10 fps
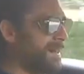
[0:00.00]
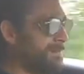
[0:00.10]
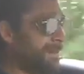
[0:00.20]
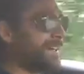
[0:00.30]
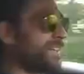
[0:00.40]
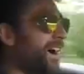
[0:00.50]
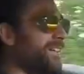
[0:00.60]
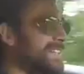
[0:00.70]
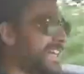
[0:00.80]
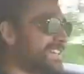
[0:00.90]
but in a
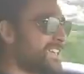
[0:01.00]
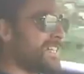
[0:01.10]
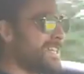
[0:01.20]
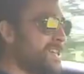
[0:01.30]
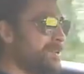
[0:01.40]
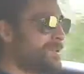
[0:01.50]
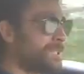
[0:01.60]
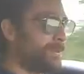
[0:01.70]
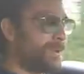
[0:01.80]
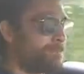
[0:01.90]
car that's actually
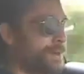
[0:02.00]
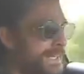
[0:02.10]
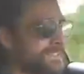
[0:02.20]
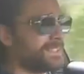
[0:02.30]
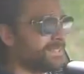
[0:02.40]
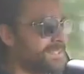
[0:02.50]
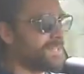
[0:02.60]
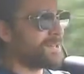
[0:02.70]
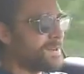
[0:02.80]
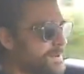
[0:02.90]
usable and practical
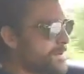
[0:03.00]
too.